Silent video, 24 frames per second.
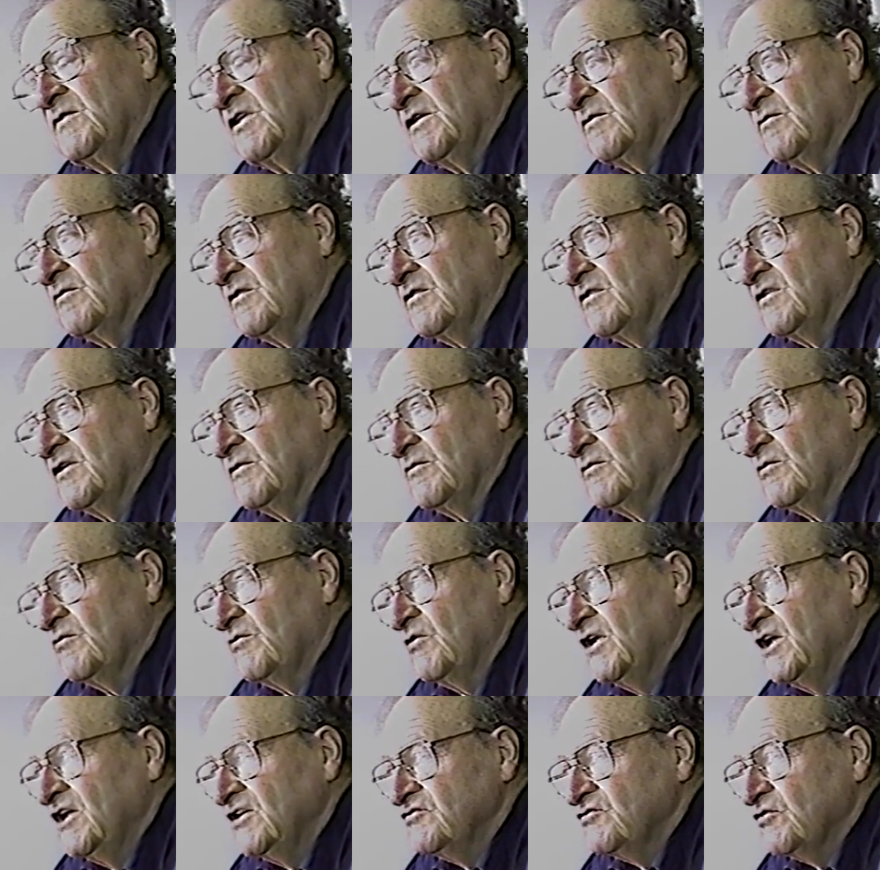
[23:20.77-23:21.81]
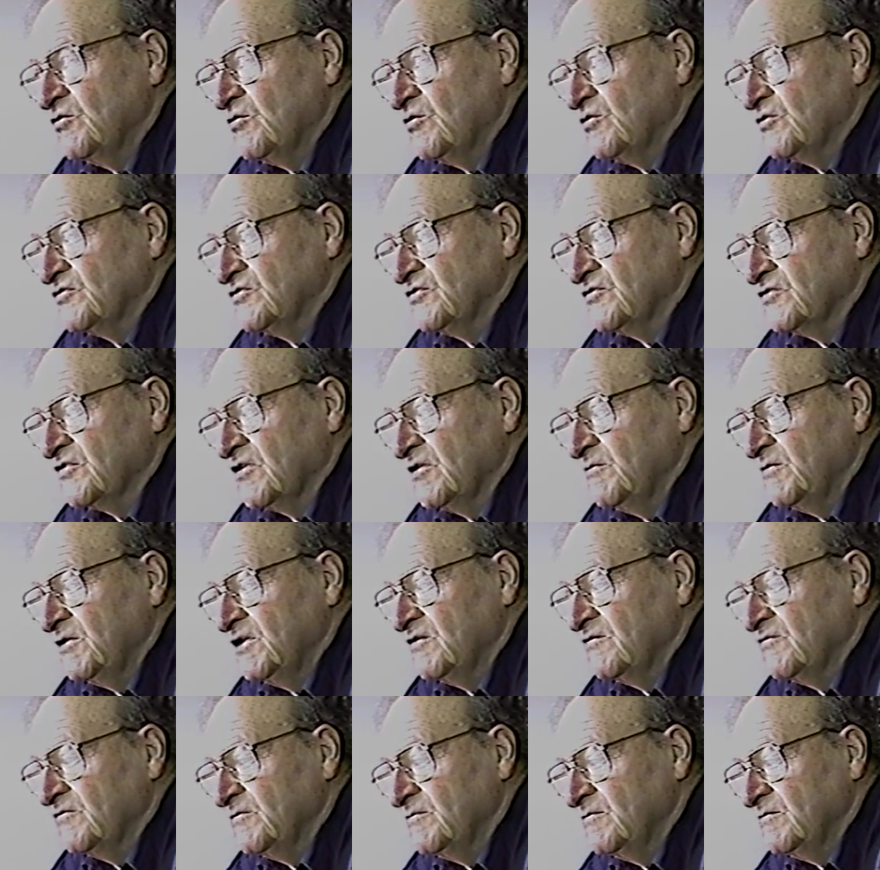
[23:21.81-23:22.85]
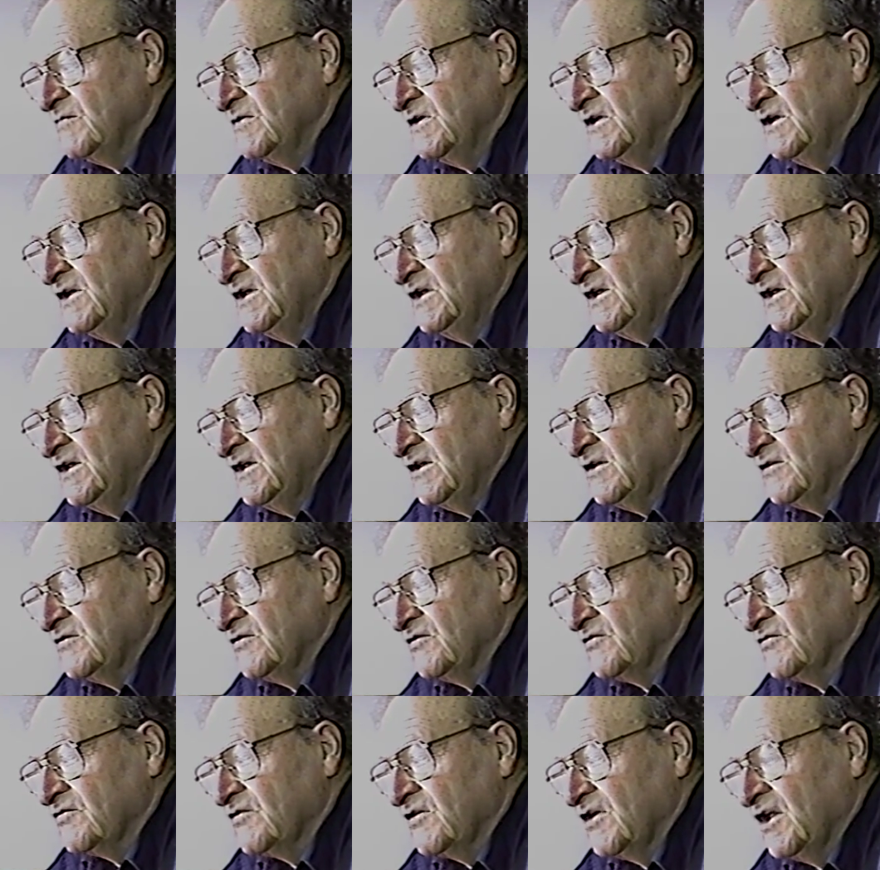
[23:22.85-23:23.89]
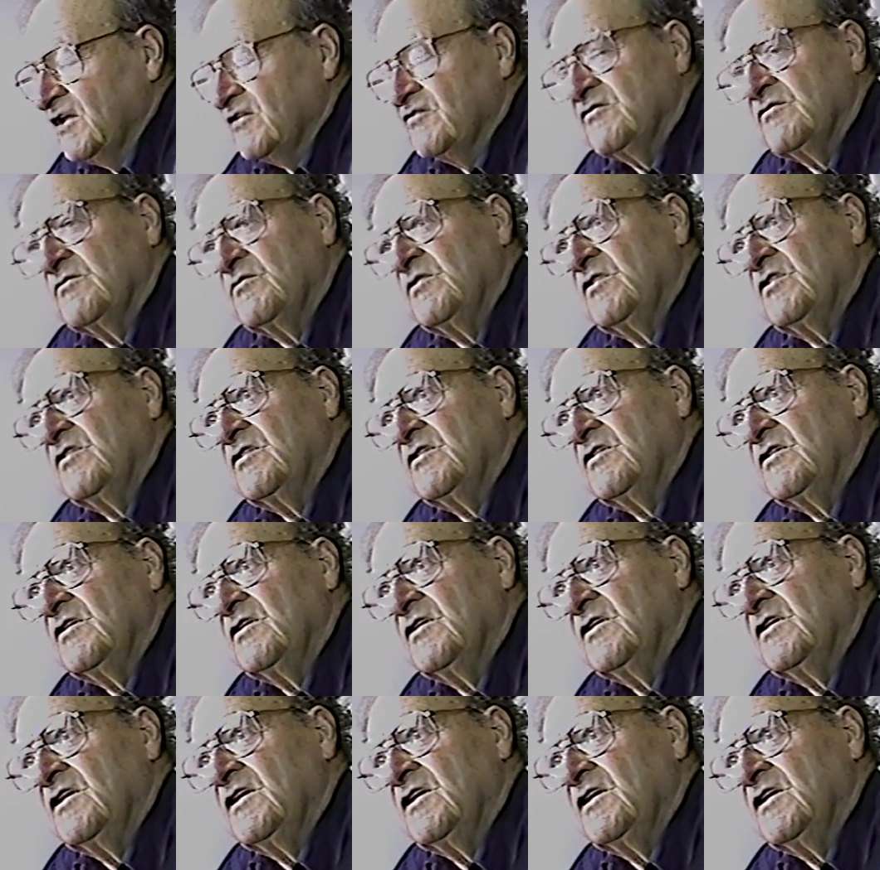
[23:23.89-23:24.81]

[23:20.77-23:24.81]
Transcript: They were range horses come in from Saskatchewan,